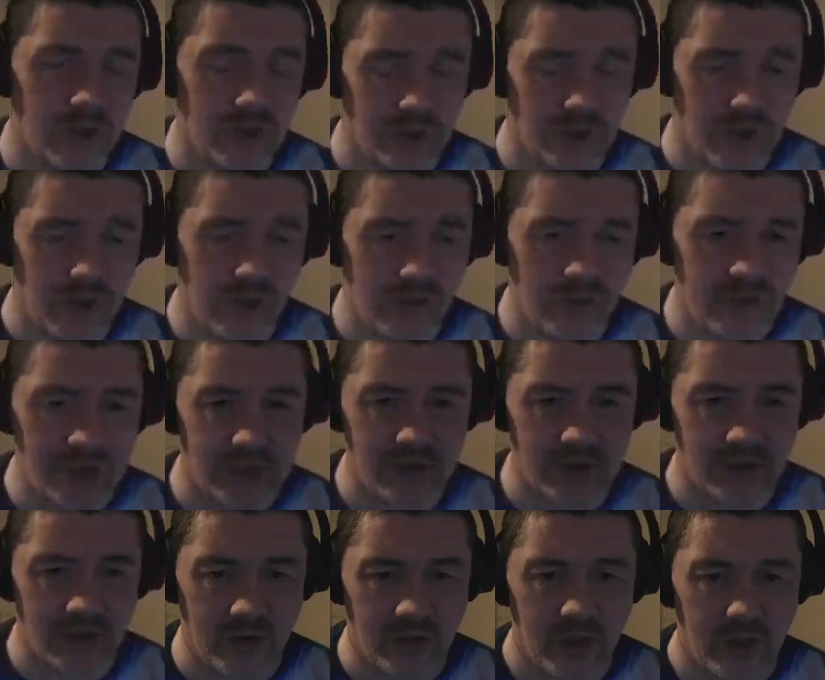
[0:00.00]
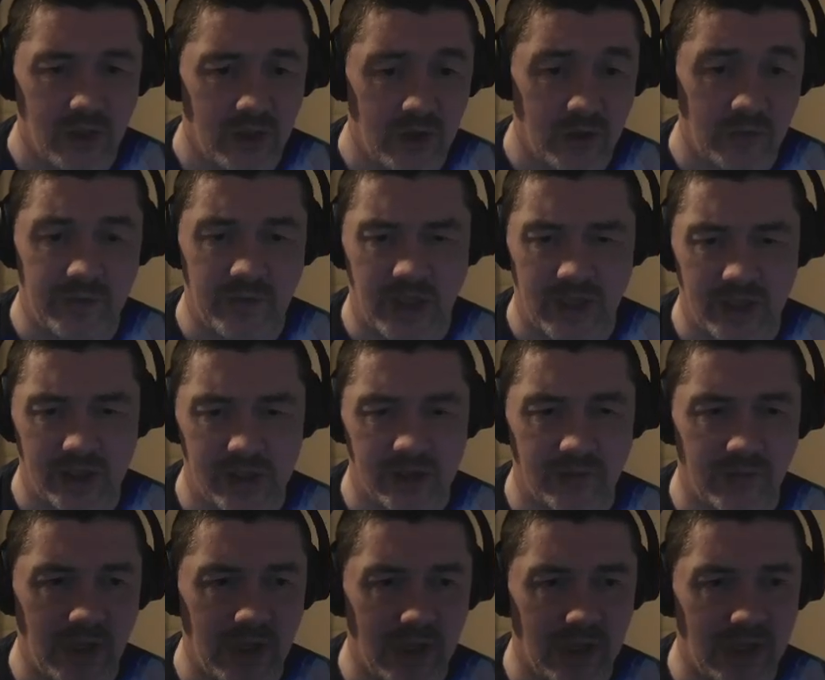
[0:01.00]
Argentavis on, or Fly of the
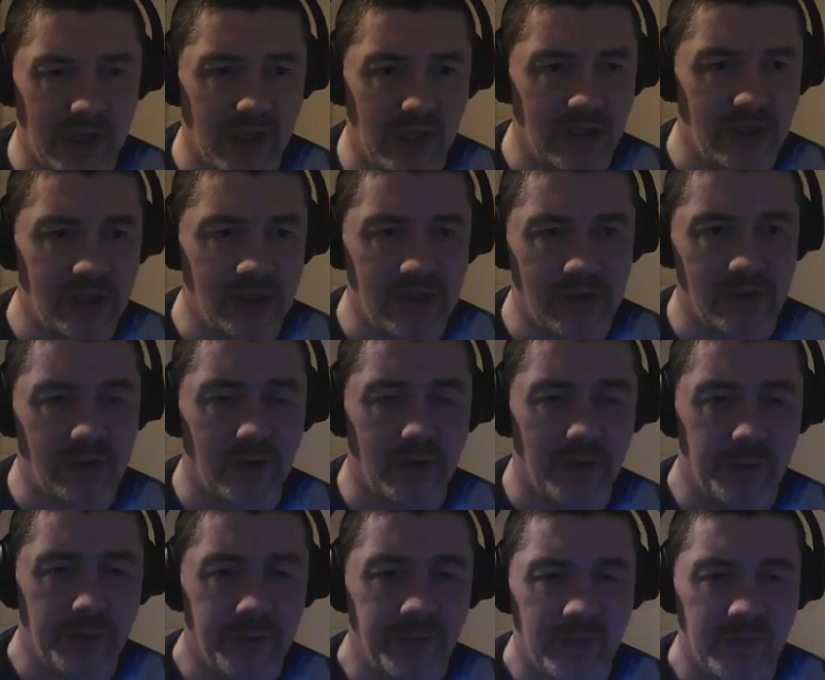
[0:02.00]
Web Kind. So